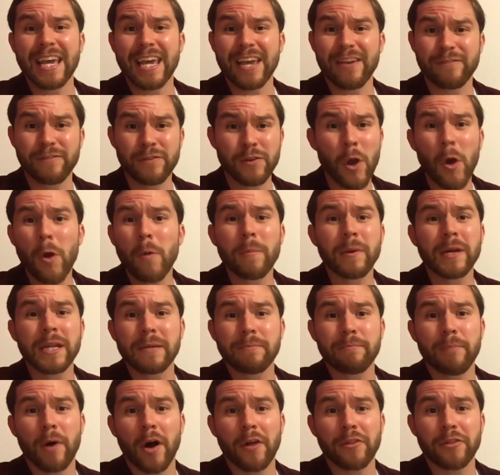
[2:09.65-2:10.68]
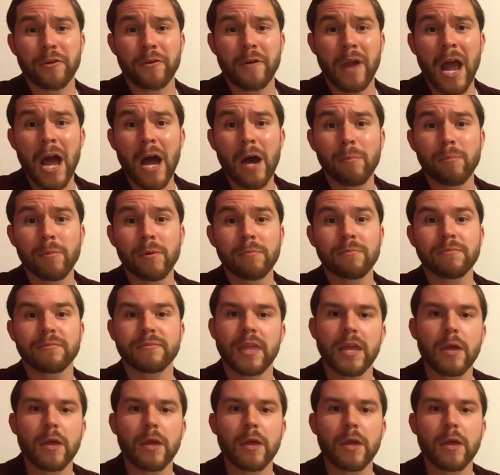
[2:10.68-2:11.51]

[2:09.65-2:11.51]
If nobody bought their album,